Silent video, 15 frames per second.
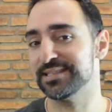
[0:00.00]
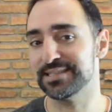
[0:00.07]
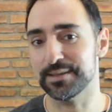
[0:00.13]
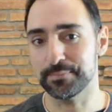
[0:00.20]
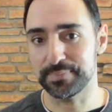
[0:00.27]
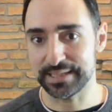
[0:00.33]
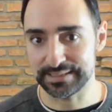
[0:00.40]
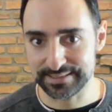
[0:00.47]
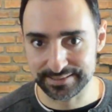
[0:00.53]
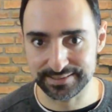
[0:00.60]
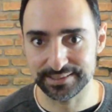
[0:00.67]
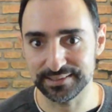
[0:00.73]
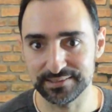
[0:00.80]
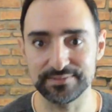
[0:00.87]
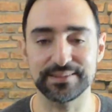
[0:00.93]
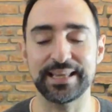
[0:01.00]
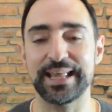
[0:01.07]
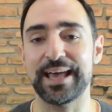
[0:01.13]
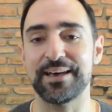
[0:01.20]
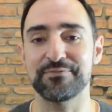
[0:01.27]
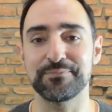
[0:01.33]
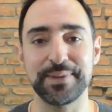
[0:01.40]
is the best deal that
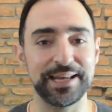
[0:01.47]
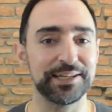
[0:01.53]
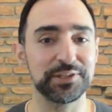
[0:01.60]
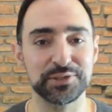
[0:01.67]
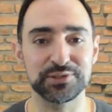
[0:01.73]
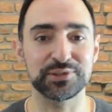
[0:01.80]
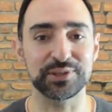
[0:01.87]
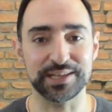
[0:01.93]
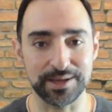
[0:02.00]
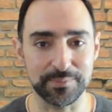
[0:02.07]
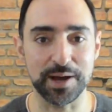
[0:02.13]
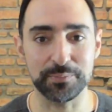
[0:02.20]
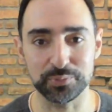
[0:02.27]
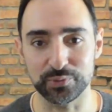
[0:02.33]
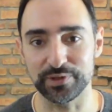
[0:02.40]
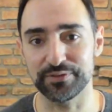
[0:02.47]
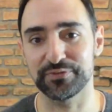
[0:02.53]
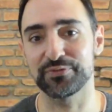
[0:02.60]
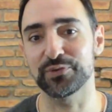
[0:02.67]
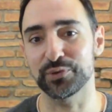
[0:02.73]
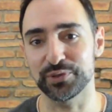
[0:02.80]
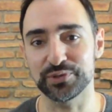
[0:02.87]
I have managed to come up with
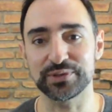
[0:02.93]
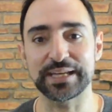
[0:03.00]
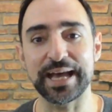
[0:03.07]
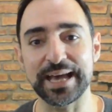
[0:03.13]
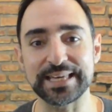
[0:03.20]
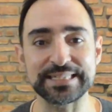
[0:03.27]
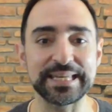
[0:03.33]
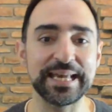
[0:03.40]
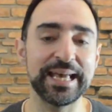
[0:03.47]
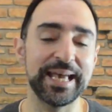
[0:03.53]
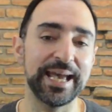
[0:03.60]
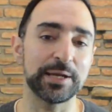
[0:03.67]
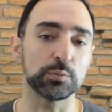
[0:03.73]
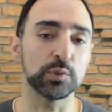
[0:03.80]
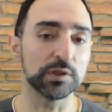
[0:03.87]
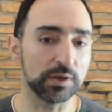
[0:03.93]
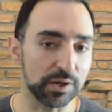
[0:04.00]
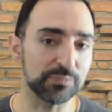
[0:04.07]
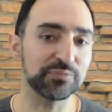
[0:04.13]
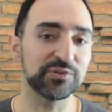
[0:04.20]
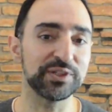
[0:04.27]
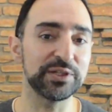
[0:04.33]
for you guys, and will
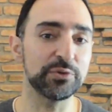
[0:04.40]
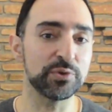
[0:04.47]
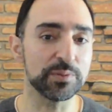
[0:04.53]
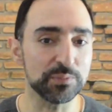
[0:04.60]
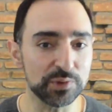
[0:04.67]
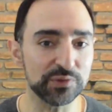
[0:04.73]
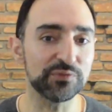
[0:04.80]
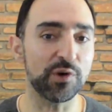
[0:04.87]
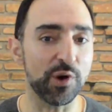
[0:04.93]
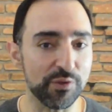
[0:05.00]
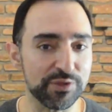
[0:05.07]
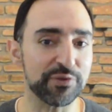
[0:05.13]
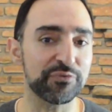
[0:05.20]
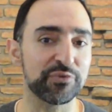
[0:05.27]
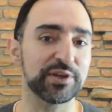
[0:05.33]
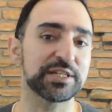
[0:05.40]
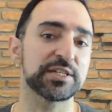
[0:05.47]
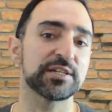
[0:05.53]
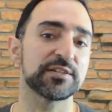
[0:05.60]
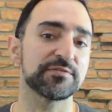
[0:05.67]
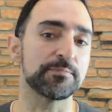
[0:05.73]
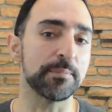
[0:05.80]
hopefully remove all the
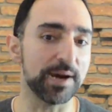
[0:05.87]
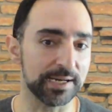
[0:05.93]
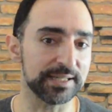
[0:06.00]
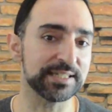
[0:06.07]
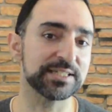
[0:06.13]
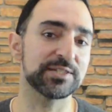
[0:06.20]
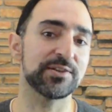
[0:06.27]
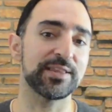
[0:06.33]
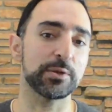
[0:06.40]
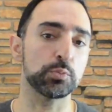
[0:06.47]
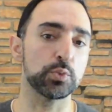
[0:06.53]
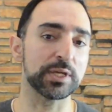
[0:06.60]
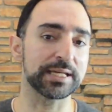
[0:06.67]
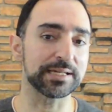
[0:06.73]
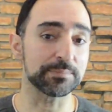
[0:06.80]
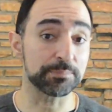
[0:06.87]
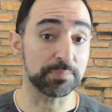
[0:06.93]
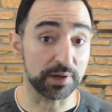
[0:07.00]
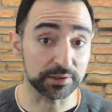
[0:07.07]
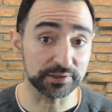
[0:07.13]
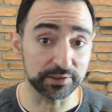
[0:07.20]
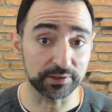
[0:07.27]
friction of money so that we can
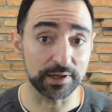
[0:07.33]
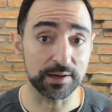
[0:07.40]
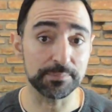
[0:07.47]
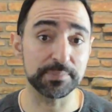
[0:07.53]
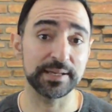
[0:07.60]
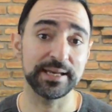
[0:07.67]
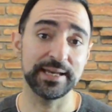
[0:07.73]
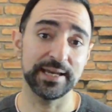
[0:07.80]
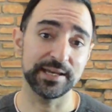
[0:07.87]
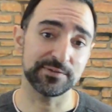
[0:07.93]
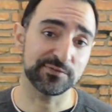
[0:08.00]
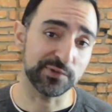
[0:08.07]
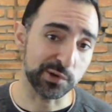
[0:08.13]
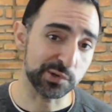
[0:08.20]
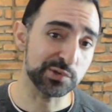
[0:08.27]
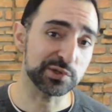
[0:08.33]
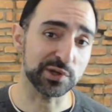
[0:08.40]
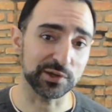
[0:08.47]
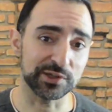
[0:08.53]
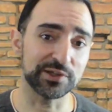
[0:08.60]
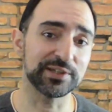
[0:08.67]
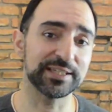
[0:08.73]
partner up and focus
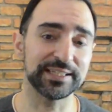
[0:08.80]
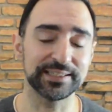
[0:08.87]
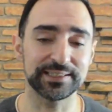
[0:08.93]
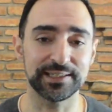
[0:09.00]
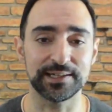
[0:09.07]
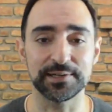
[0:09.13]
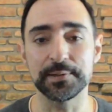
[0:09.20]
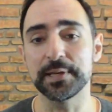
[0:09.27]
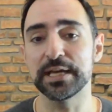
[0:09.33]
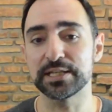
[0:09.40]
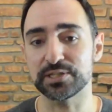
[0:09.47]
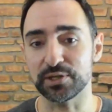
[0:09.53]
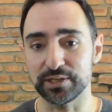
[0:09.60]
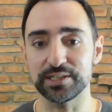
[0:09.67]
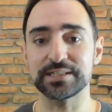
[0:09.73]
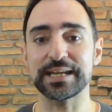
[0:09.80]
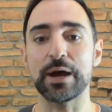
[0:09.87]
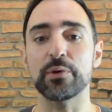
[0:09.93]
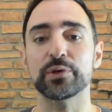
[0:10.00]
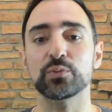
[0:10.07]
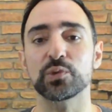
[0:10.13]
on learning guitar. So here's how it